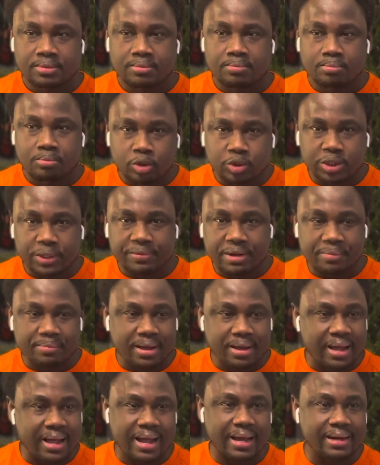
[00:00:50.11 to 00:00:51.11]
Most of them
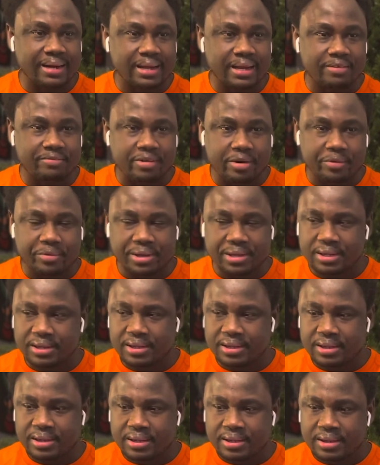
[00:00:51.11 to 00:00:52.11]
had a very
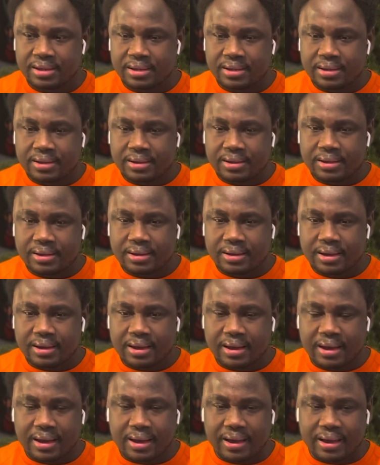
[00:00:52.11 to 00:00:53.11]

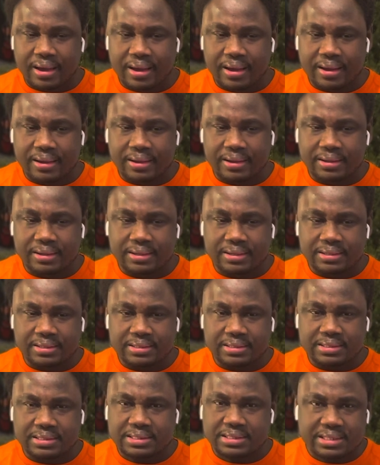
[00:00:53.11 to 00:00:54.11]
uh,
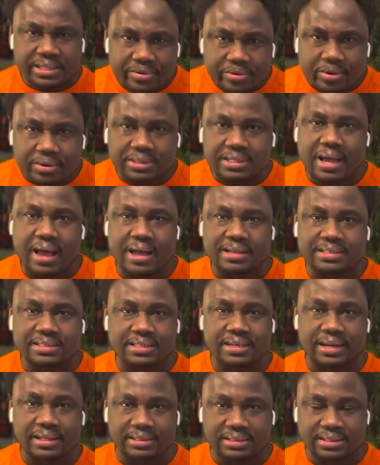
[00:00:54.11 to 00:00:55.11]
serious
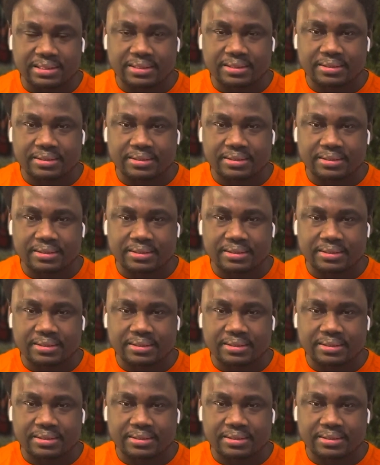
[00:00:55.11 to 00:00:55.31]
accident.